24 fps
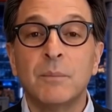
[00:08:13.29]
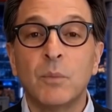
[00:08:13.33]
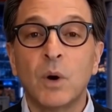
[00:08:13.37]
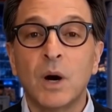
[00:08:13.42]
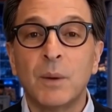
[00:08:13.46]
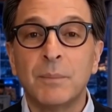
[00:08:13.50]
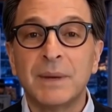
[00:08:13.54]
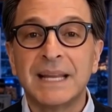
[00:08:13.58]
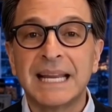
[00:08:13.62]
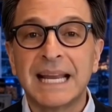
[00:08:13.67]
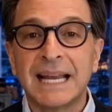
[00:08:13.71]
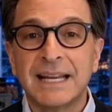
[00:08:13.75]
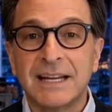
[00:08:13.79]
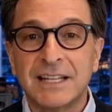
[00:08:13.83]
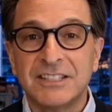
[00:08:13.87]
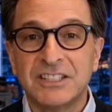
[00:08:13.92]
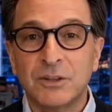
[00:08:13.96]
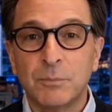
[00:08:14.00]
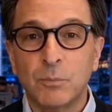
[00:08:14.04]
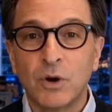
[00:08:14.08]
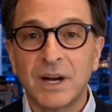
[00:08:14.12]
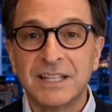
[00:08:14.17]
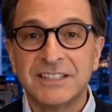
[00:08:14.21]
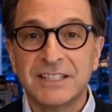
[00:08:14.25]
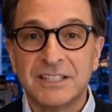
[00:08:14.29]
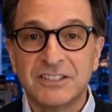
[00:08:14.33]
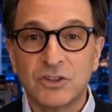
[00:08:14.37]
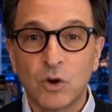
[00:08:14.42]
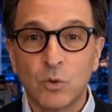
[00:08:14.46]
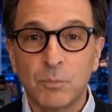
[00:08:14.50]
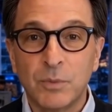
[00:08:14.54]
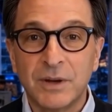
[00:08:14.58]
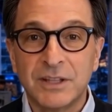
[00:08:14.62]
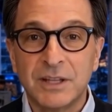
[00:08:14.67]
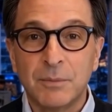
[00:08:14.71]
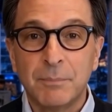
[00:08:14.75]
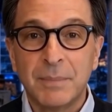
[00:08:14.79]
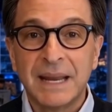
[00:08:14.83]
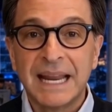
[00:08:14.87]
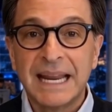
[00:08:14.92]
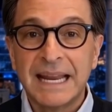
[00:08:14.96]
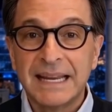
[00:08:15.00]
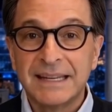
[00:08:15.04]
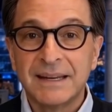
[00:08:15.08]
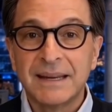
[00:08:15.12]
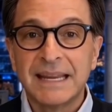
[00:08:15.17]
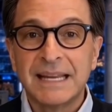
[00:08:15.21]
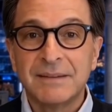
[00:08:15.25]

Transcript: Propaganda suppresses open debate.